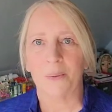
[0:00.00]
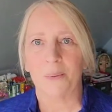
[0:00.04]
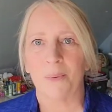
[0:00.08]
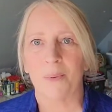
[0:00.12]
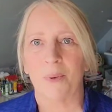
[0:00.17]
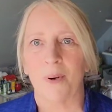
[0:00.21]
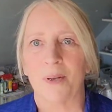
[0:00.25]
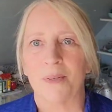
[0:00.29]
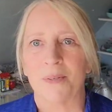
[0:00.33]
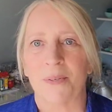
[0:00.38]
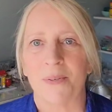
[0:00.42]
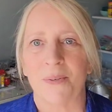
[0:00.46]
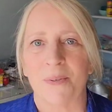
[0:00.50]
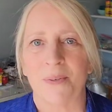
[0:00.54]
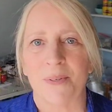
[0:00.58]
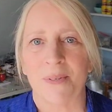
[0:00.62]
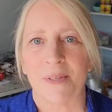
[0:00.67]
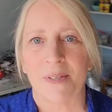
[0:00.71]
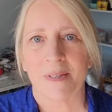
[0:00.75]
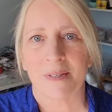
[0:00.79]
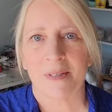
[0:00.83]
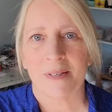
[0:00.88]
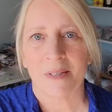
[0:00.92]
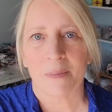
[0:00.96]
We're also
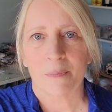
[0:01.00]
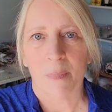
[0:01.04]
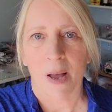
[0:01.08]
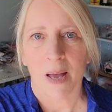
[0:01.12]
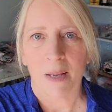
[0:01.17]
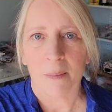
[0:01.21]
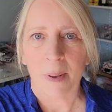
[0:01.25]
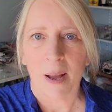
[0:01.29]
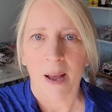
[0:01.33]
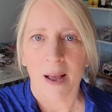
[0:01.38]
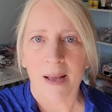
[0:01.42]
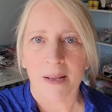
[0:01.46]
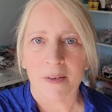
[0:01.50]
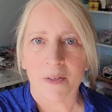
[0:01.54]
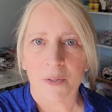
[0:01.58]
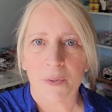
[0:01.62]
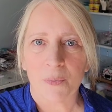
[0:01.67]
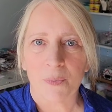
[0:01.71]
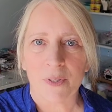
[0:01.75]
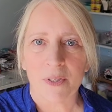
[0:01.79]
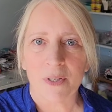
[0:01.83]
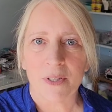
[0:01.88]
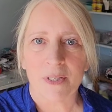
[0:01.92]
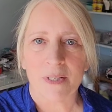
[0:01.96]
using this Mod
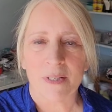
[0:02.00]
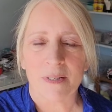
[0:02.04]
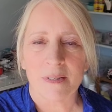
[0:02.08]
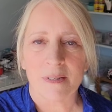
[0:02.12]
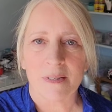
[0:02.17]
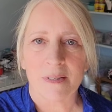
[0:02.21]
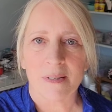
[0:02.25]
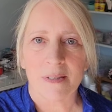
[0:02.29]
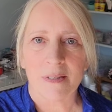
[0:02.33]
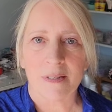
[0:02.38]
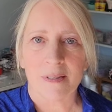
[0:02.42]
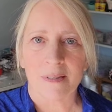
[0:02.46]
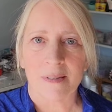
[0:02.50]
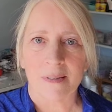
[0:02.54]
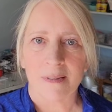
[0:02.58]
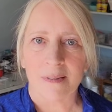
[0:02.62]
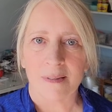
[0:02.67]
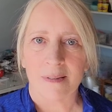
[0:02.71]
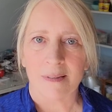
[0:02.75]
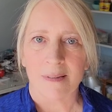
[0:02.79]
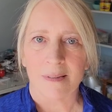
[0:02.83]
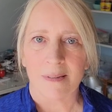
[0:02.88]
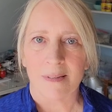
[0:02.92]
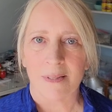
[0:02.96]
Podge, which is
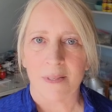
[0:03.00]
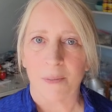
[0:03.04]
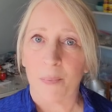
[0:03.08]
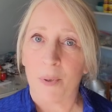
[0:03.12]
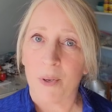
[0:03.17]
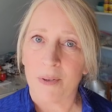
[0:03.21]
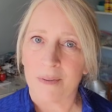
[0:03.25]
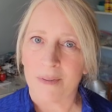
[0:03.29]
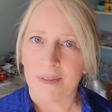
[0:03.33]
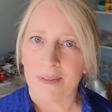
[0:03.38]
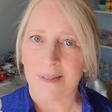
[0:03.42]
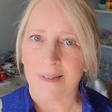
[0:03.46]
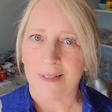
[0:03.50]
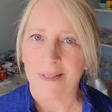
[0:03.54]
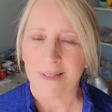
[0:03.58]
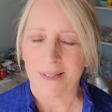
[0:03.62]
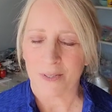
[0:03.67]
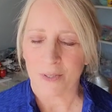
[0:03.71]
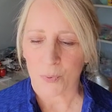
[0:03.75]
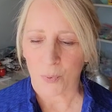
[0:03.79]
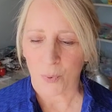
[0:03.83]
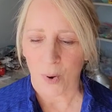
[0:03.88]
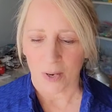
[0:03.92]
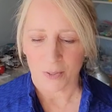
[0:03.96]
supposedly
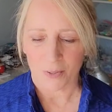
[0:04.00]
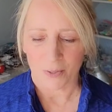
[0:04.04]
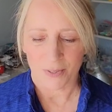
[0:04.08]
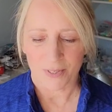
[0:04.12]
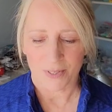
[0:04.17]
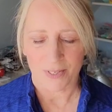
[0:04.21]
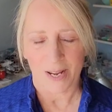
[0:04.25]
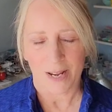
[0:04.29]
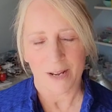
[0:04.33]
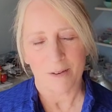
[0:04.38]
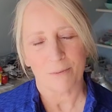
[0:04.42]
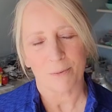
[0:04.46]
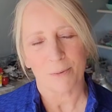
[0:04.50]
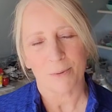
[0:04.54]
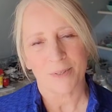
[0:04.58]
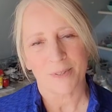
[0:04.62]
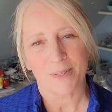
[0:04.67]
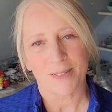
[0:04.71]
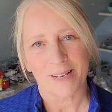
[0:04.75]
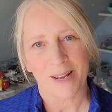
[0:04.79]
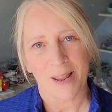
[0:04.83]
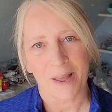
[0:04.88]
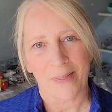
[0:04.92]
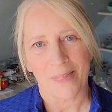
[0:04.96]
dishwasher safe. We'll
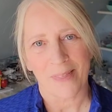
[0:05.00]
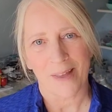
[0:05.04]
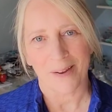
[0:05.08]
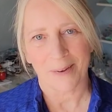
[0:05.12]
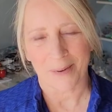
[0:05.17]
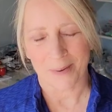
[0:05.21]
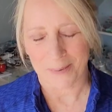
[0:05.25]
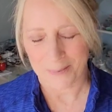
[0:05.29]
see how that